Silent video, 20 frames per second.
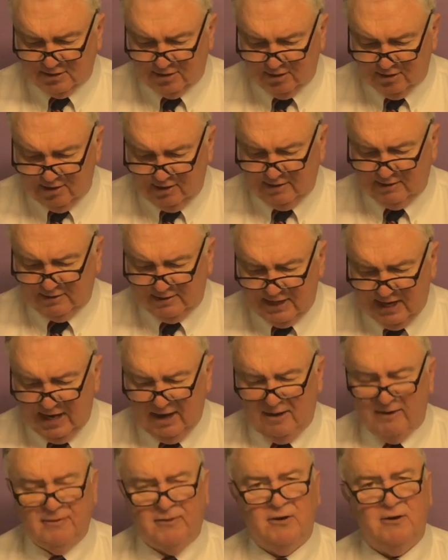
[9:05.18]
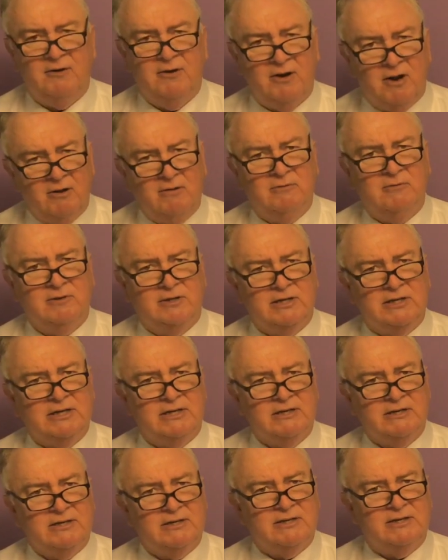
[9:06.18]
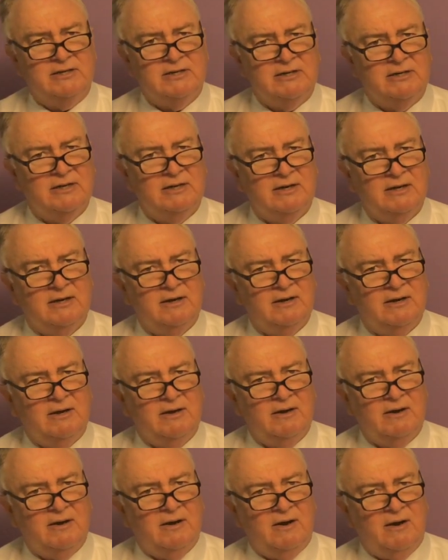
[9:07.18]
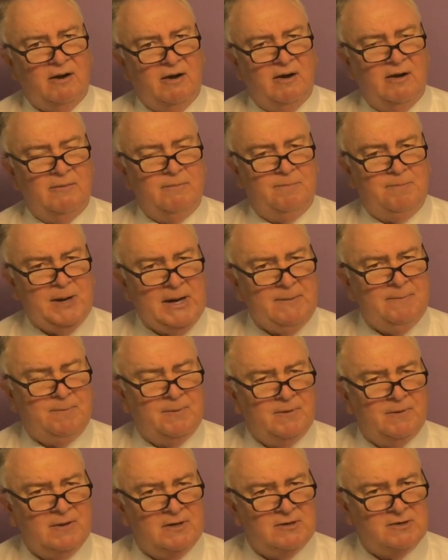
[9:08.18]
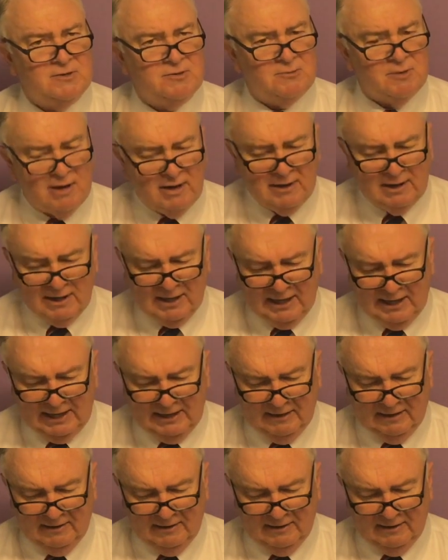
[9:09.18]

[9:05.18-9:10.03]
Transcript: look down their noses on people that are struggling.